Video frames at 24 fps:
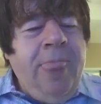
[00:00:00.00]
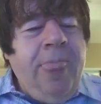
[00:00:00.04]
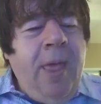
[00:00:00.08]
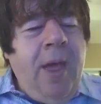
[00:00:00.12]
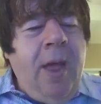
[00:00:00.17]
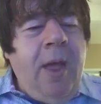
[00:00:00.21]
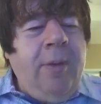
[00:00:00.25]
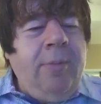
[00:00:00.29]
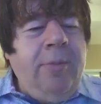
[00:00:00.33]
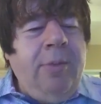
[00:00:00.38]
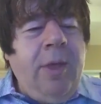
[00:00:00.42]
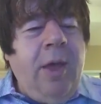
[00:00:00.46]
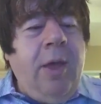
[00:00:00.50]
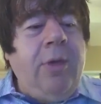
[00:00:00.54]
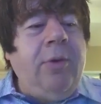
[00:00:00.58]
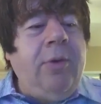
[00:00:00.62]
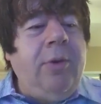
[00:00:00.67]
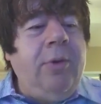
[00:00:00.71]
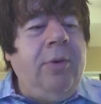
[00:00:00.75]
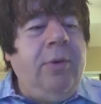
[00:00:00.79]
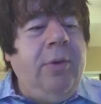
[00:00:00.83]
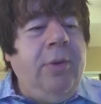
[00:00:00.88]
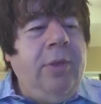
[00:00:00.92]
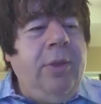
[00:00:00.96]

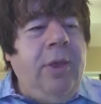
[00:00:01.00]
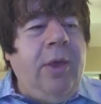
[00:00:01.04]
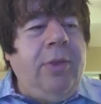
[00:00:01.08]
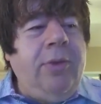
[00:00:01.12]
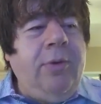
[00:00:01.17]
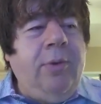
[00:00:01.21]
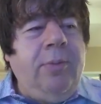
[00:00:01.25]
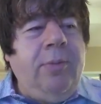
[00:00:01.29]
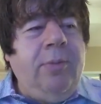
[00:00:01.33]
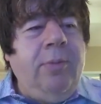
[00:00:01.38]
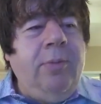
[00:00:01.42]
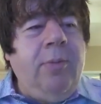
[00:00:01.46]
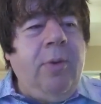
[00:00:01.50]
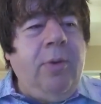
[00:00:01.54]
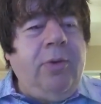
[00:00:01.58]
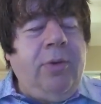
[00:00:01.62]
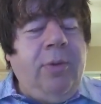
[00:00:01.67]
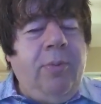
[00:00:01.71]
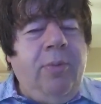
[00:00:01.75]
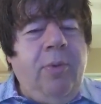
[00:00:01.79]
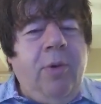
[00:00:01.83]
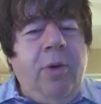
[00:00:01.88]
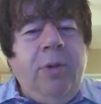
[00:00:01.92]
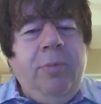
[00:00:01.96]
The other most
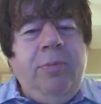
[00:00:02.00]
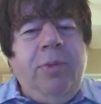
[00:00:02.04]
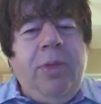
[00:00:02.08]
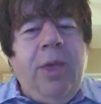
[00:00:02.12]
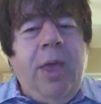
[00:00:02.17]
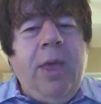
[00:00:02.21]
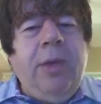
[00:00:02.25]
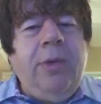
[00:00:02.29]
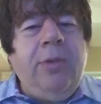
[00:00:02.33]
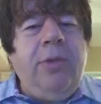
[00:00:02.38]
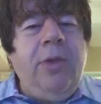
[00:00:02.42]
important plank